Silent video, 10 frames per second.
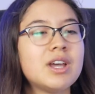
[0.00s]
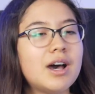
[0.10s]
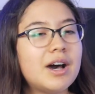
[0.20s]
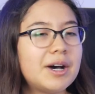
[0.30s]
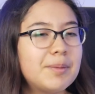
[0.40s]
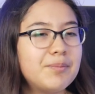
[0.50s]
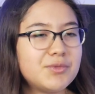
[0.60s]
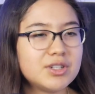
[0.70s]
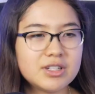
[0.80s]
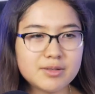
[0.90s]

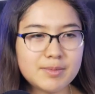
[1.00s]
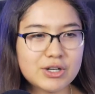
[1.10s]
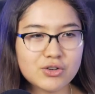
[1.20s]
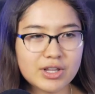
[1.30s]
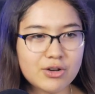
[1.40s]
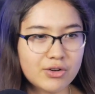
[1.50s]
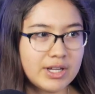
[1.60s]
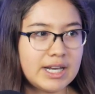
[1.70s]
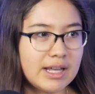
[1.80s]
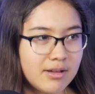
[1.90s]
to make sure that you're
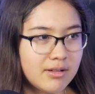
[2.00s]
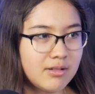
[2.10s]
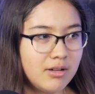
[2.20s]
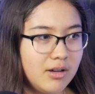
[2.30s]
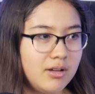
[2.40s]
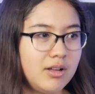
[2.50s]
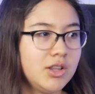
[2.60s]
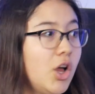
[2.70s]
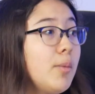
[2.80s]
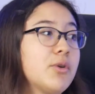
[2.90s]
getting a
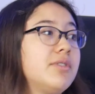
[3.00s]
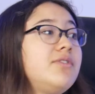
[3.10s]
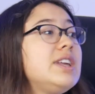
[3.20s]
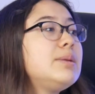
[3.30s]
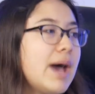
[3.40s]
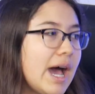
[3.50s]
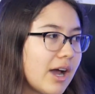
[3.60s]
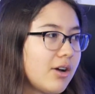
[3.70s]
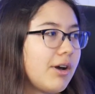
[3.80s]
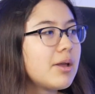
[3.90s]
lot more
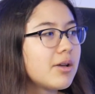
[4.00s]
feedback, right?